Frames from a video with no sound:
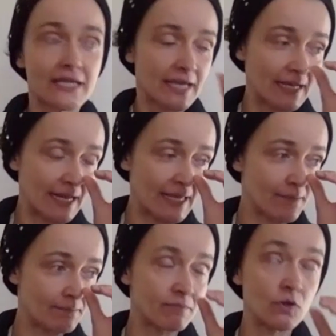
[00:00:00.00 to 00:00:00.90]
and I
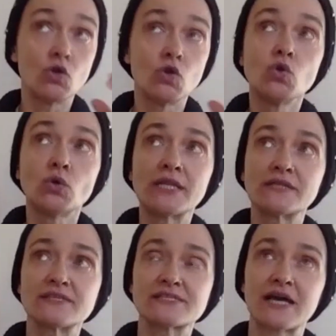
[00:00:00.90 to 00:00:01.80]
am looking at
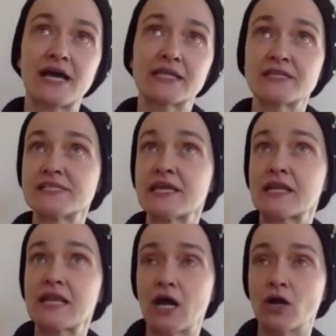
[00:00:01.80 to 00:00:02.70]
the sky and I see a
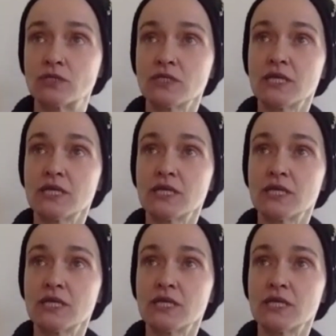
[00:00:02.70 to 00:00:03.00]
cloud